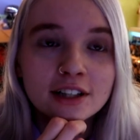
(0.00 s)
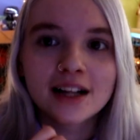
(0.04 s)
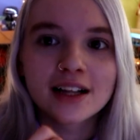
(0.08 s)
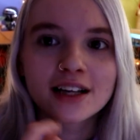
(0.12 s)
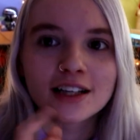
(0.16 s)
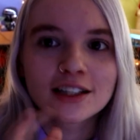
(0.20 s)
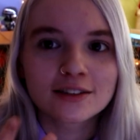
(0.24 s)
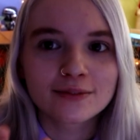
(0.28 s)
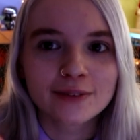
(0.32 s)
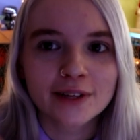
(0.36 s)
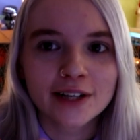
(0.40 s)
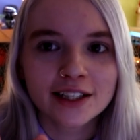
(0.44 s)
I'll
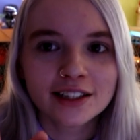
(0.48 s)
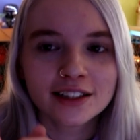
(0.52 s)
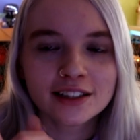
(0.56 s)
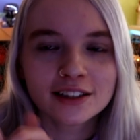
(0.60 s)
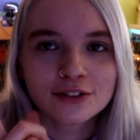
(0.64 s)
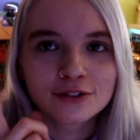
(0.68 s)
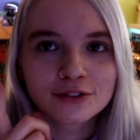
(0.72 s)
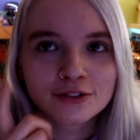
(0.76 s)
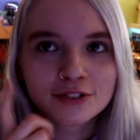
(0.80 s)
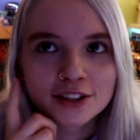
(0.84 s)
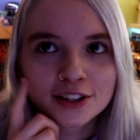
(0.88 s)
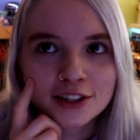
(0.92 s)
explain in
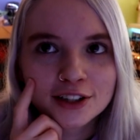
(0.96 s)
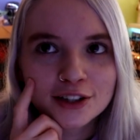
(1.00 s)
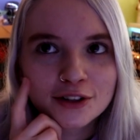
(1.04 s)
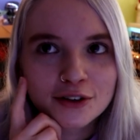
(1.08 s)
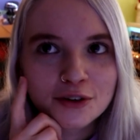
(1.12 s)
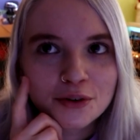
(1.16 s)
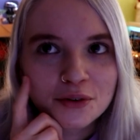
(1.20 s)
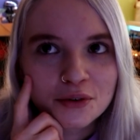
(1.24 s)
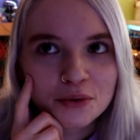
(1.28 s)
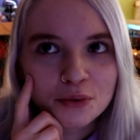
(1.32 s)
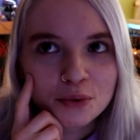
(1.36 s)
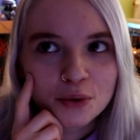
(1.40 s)
the
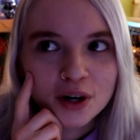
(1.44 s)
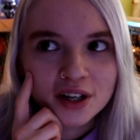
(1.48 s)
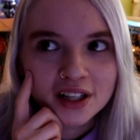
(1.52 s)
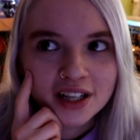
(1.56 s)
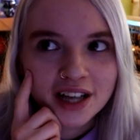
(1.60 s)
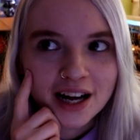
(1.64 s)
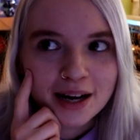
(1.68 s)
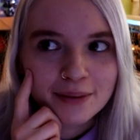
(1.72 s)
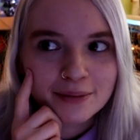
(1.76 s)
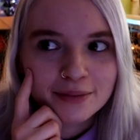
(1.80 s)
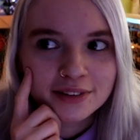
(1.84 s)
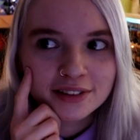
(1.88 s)
video what
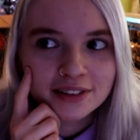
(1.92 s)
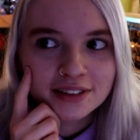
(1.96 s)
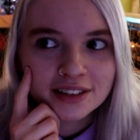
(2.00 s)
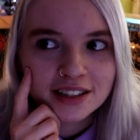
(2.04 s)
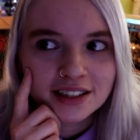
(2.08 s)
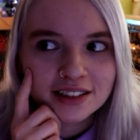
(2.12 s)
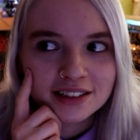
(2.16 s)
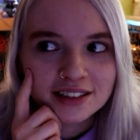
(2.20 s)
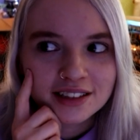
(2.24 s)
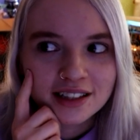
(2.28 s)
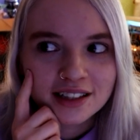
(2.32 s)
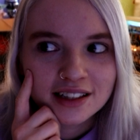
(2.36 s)
happened
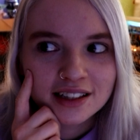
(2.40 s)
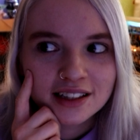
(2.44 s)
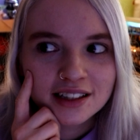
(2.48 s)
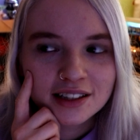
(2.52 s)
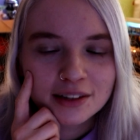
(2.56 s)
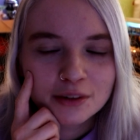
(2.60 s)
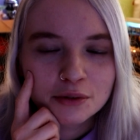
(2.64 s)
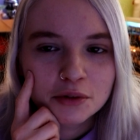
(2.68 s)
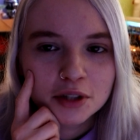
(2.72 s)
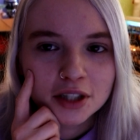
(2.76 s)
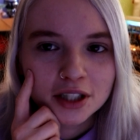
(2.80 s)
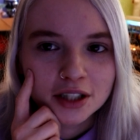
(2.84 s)
exactly,